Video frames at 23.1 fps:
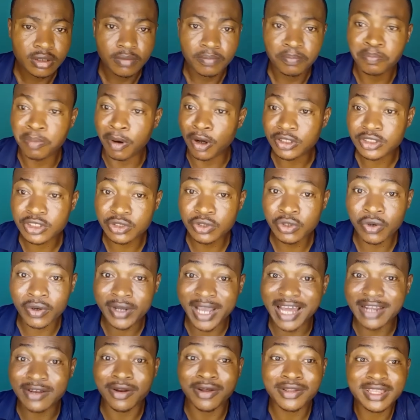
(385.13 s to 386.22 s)
But you
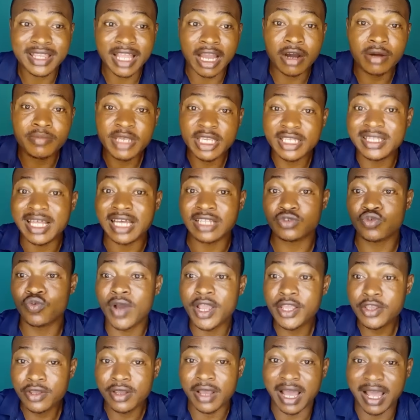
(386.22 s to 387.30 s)
cannot tell me that
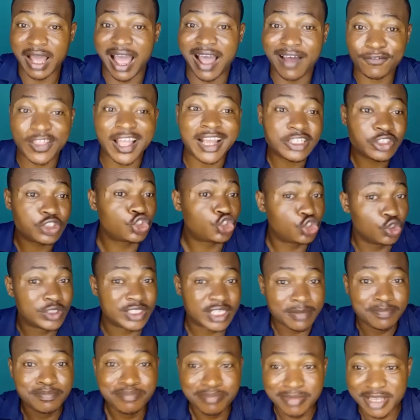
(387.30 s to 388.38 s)
when, after
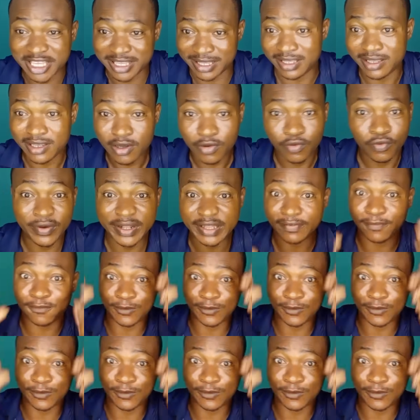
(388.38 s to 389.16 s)
shooting me with